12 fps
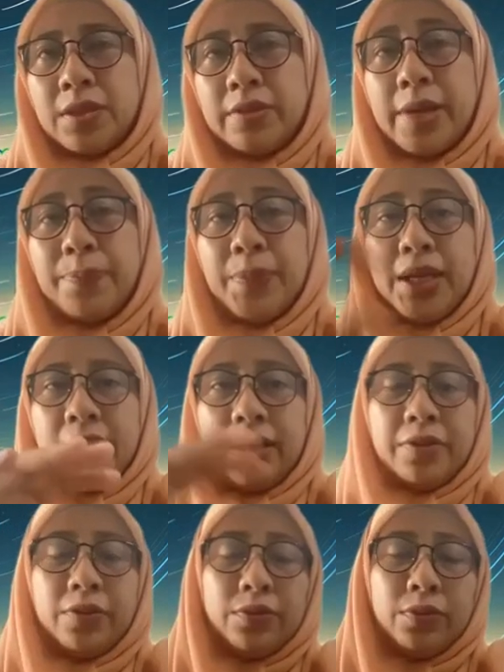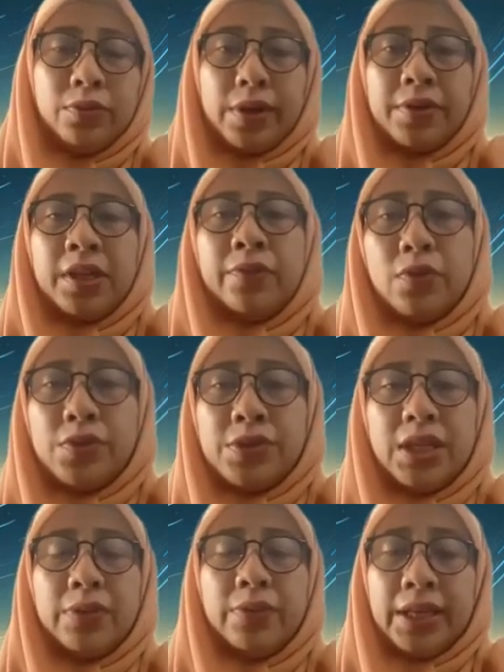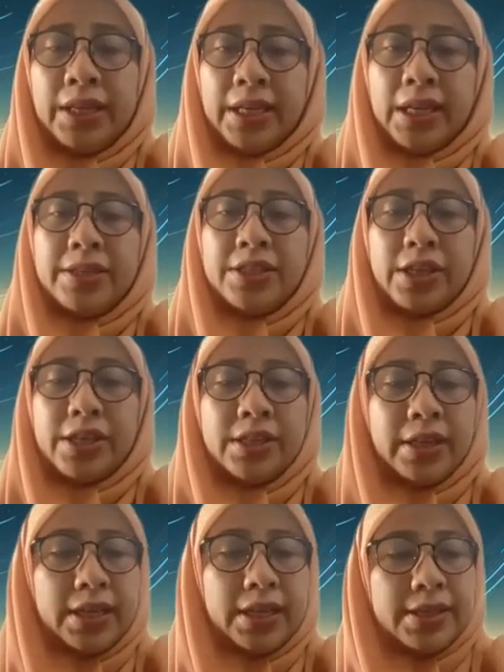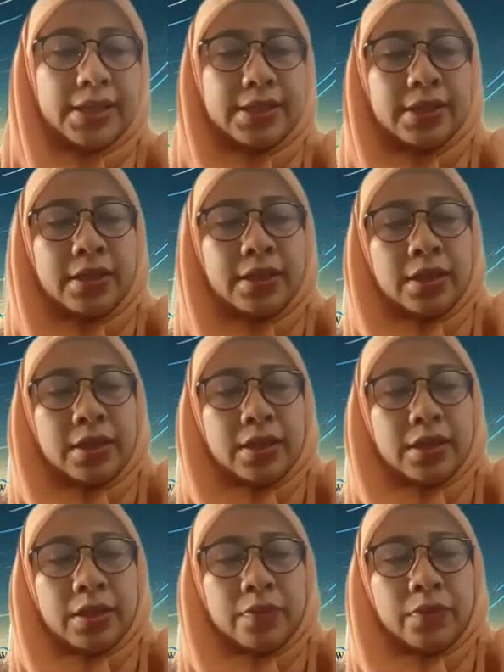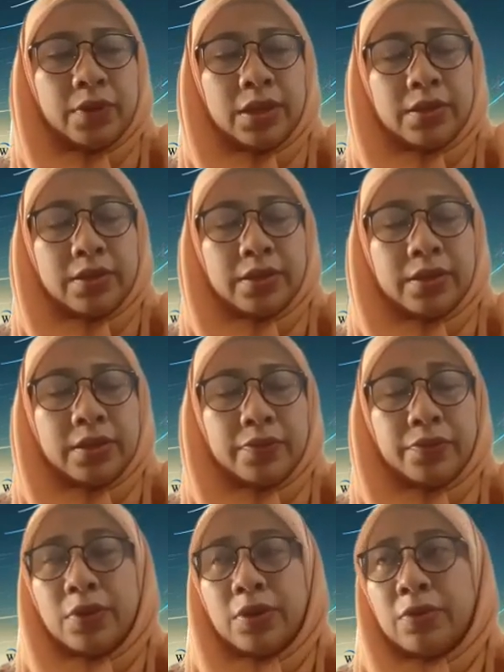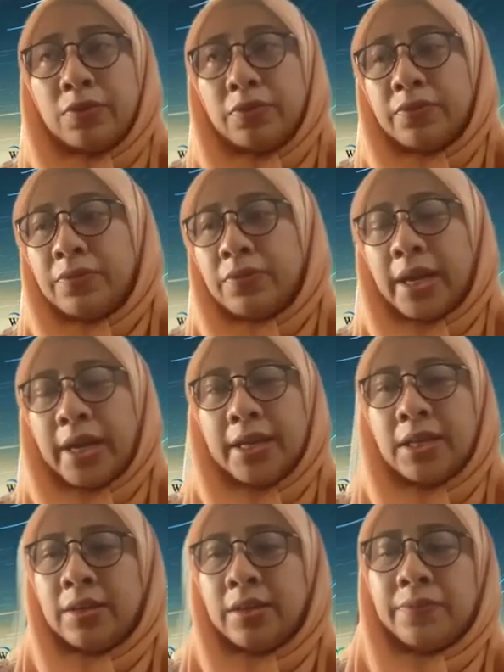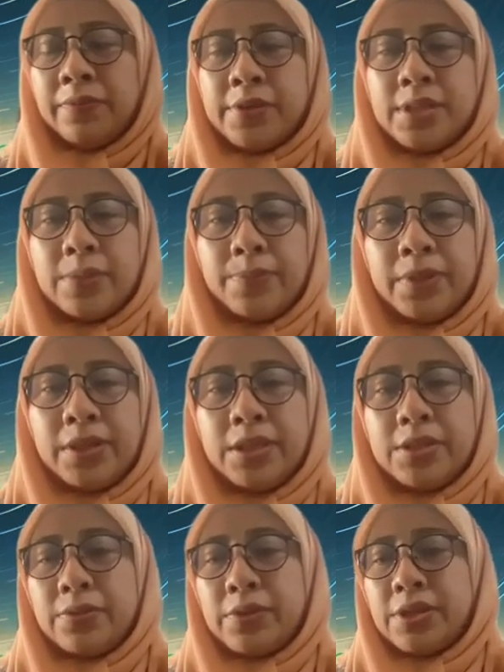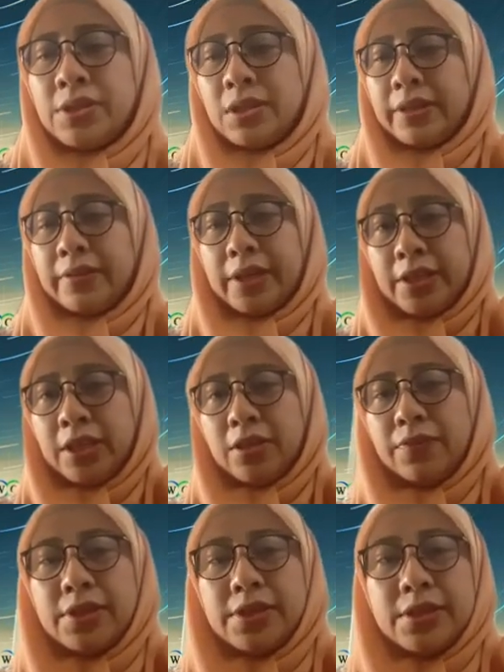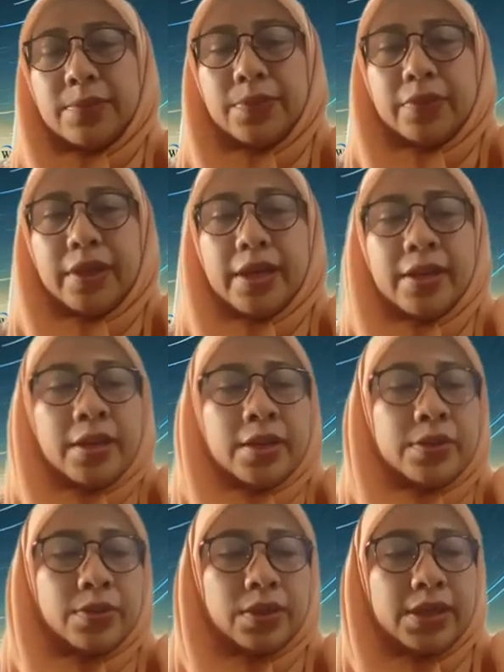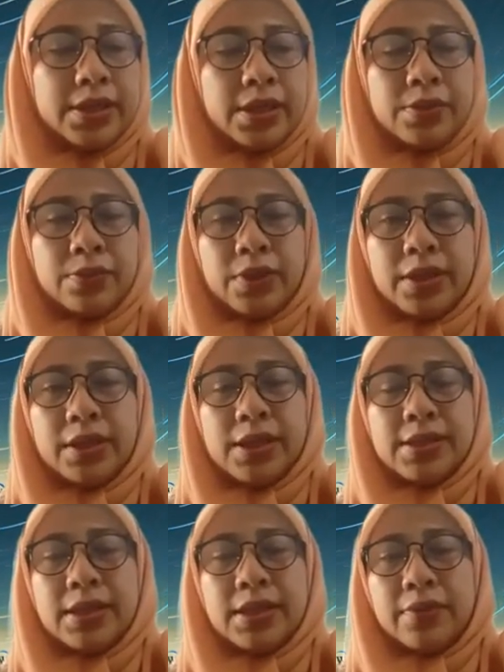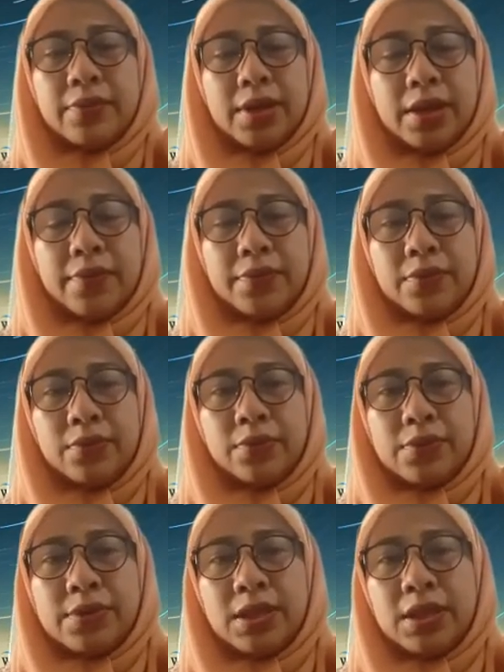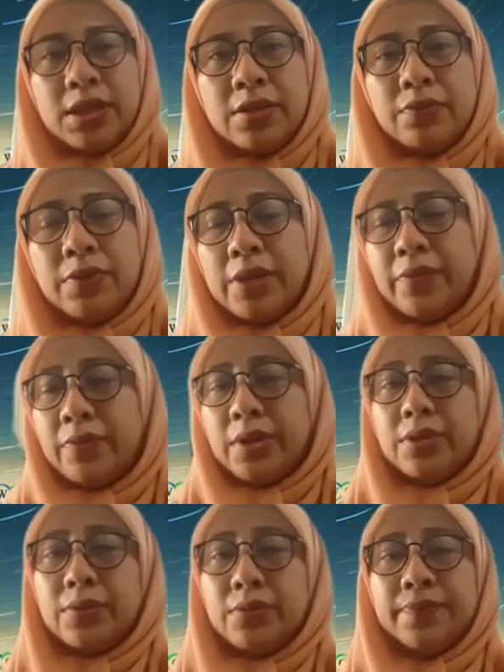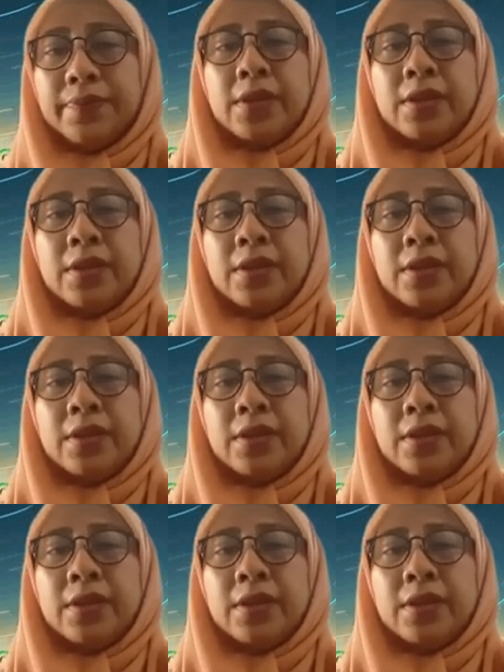rapidly throughout the evolution. It can change, and this is will follow either, for example, a Schwarzschild criterion, for example, right? So this is one thing that we have to consider when we want to